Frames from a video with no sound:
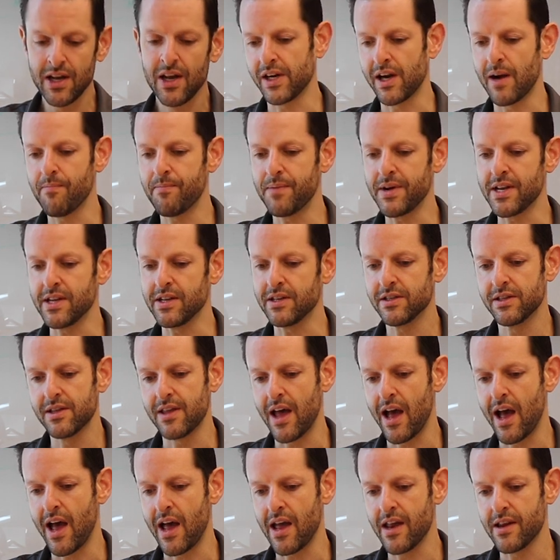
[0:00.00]
The companies
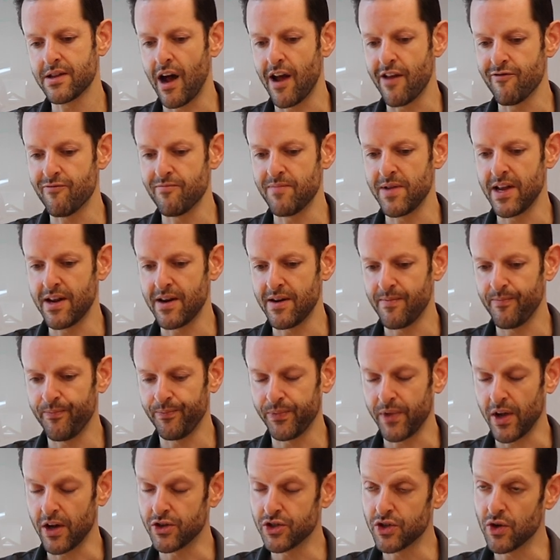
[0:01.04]
that I've been
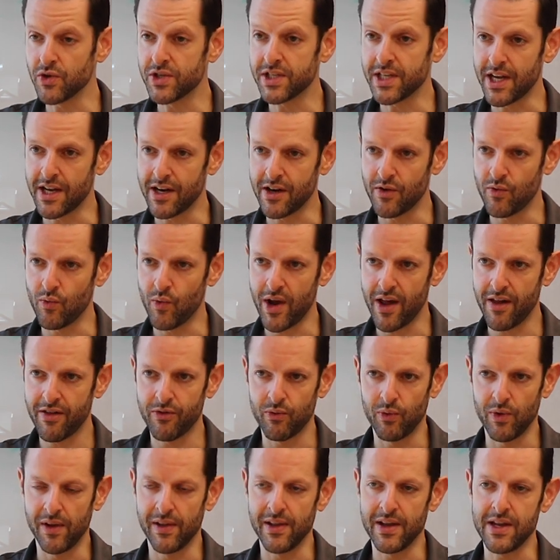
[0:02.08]
associated
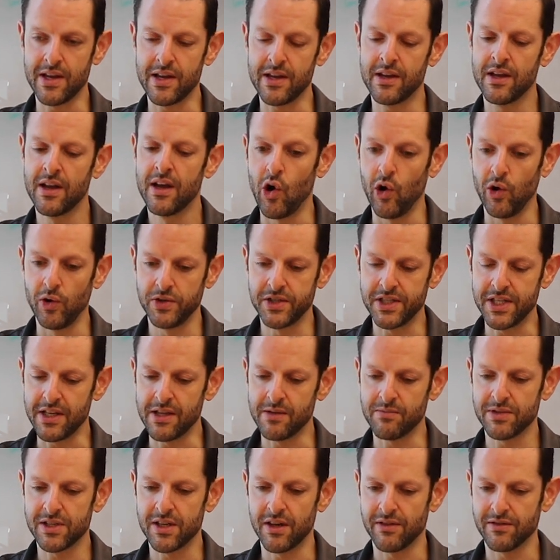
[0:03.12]
with really all see
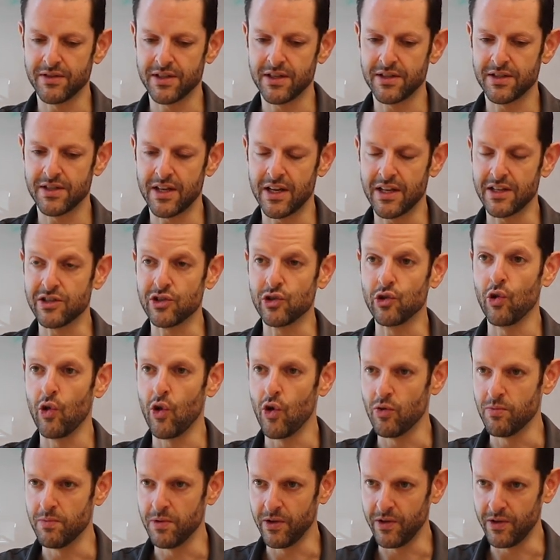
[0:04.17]
themselves as, as
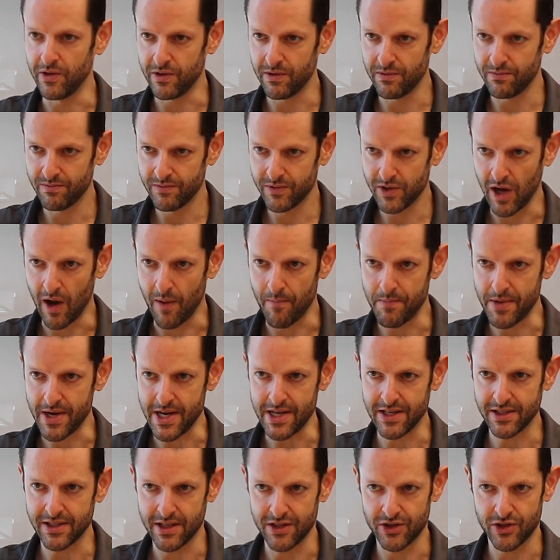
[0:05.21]
global
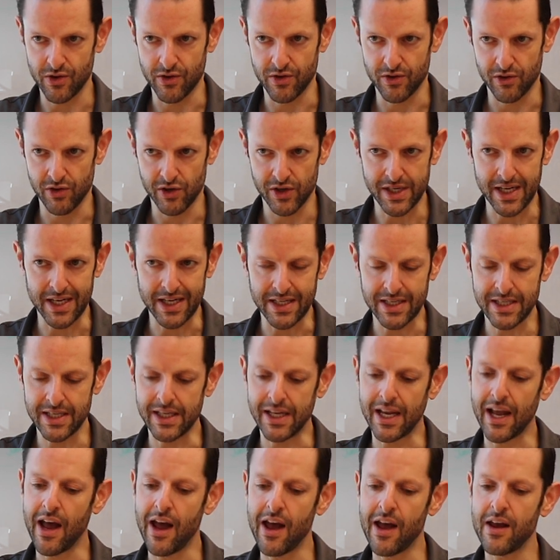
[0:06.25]
companies, and so they're looking to
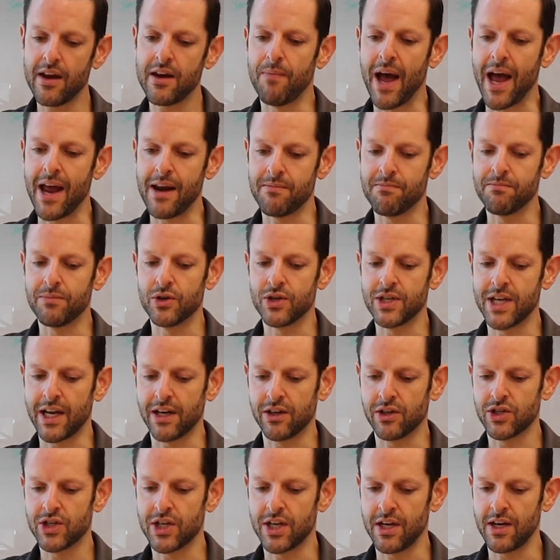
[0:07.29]
get patent
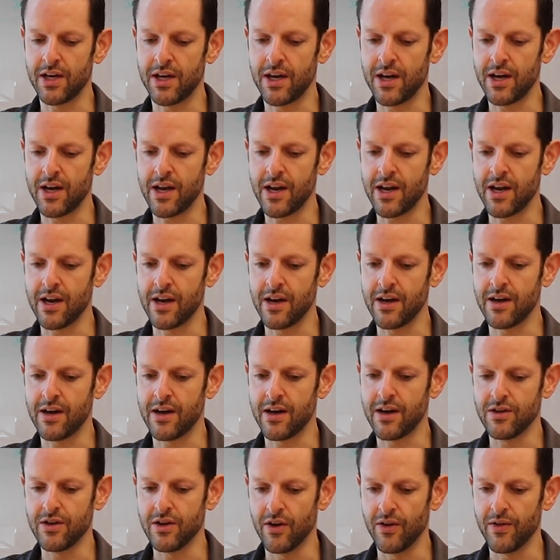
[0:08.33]
protection
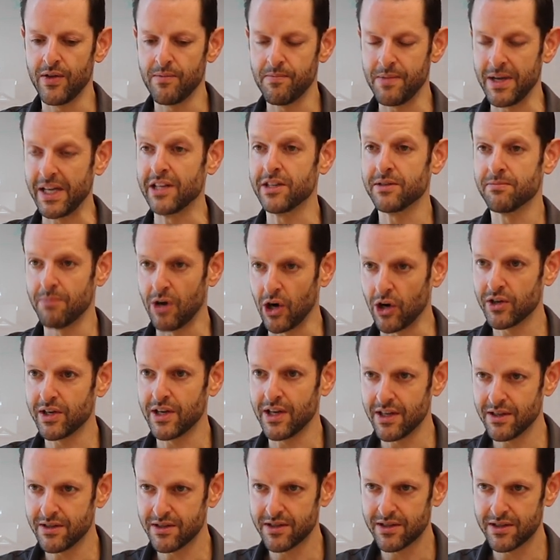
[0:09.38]
in you know the biggest
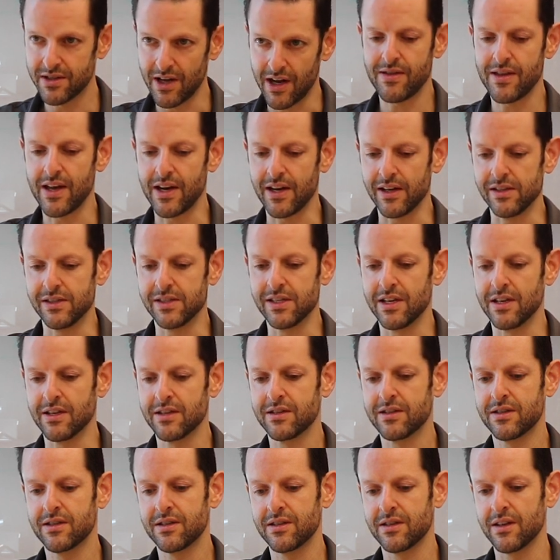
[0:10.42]
markets that
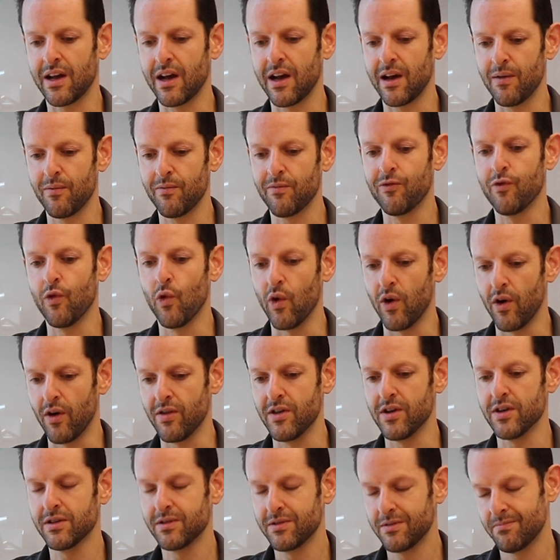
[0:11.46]
exists um, for
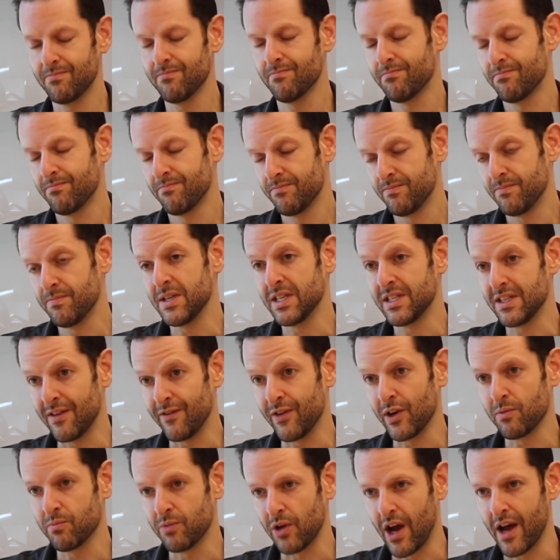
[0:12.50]
this
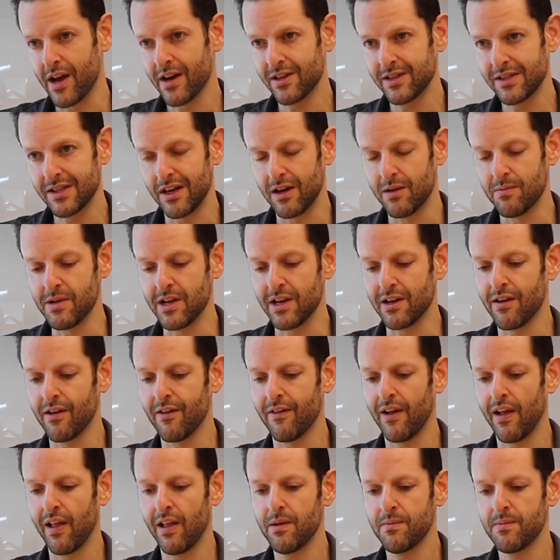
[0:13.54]
specific products that are being
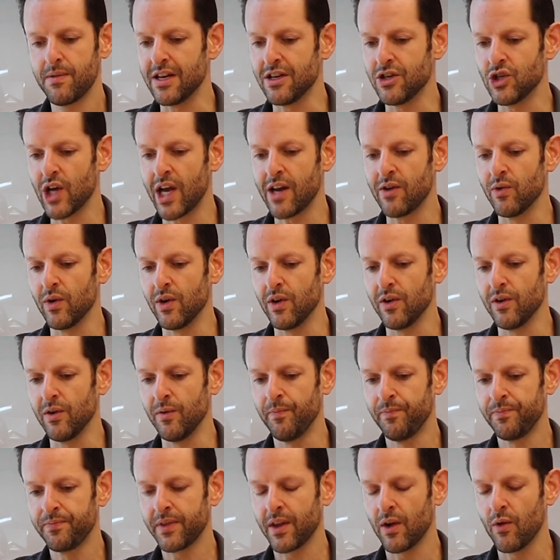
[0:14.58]
developed. In
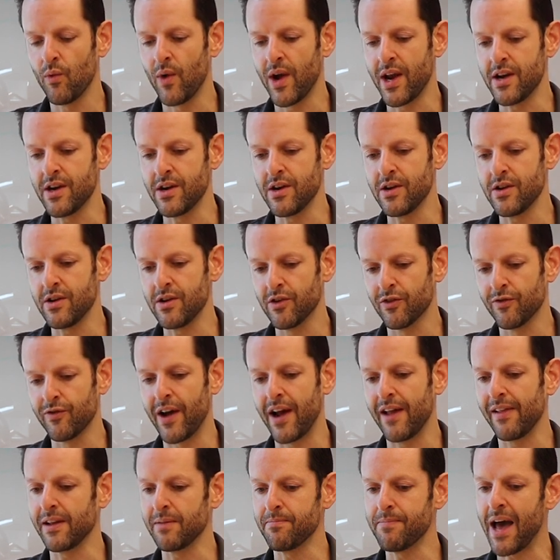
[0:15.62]
general, when you're
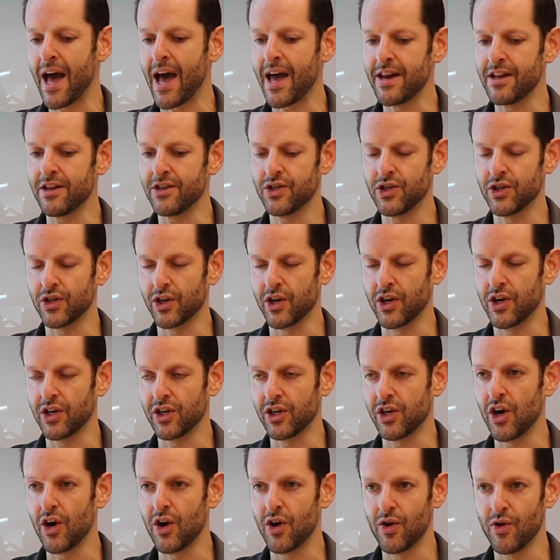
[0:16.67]
filing patents, you're going
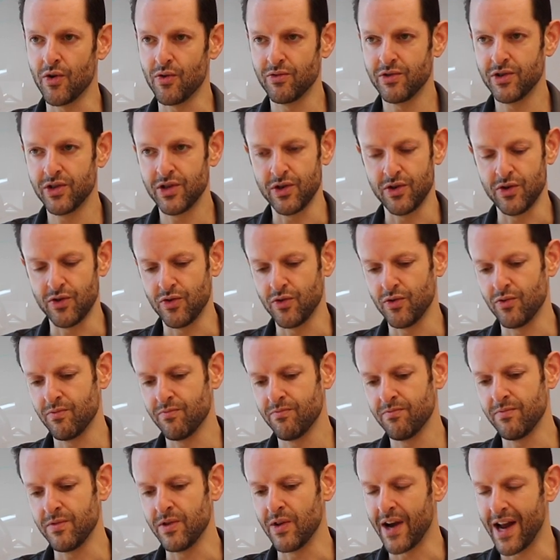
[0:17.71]
to go to
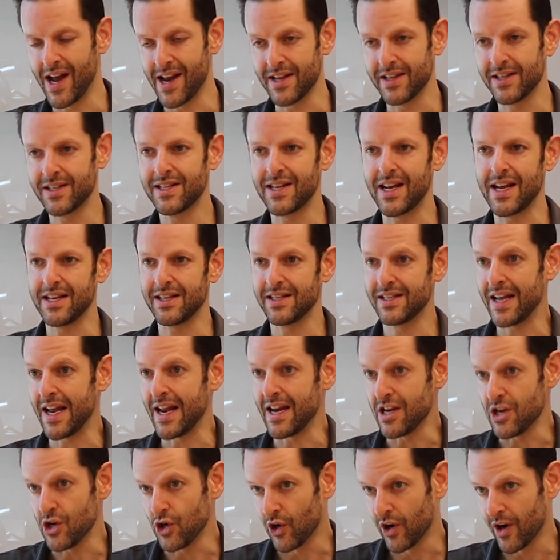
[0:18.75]
United States
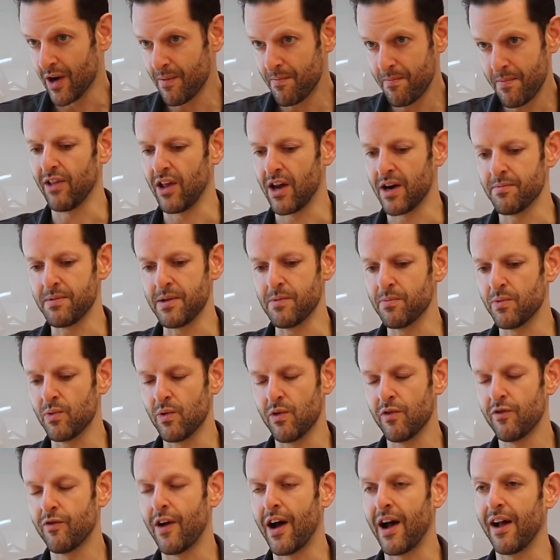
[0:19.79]
and Europe. A lot of people
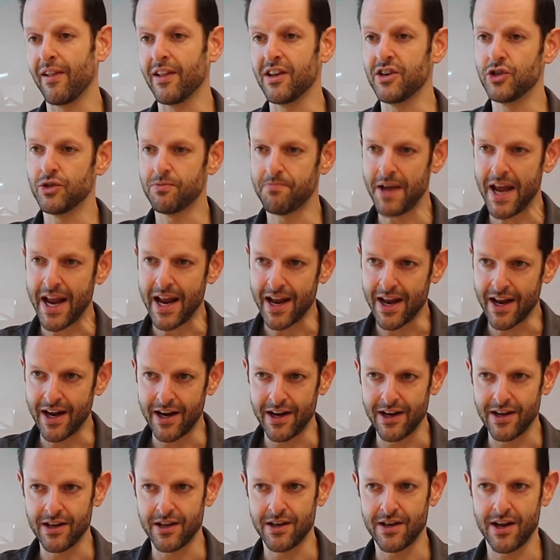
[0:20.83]
will file in Japan
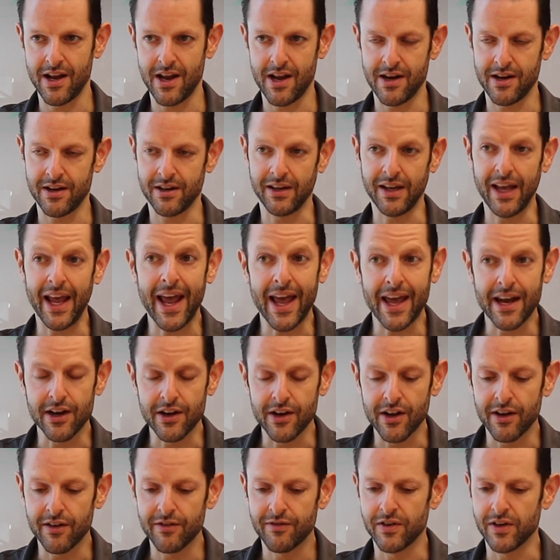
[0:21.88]
and, and
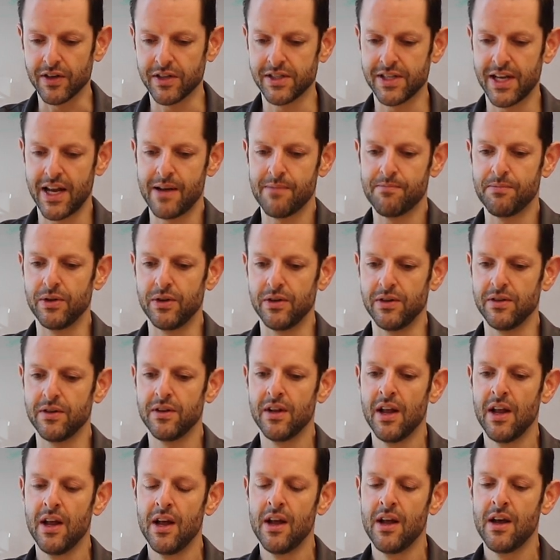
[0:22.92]
Canada, for example,
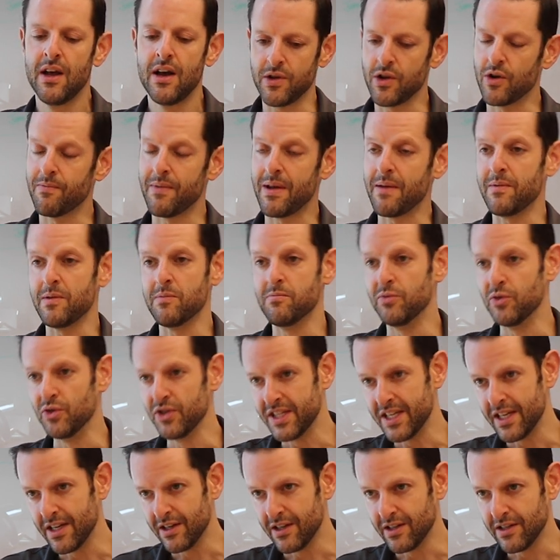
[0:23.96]
you know, maybe
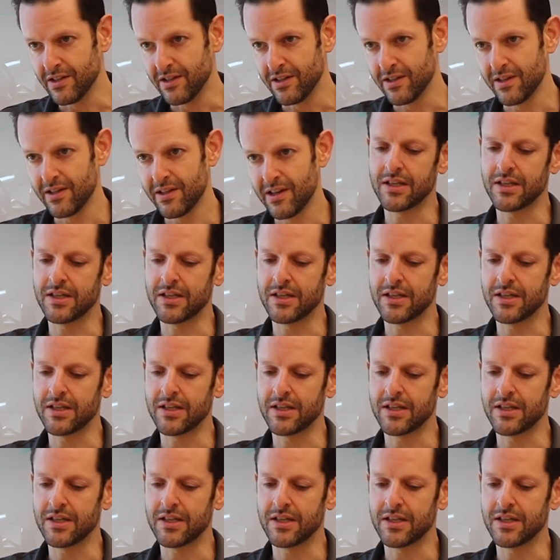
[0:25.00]
Brazil.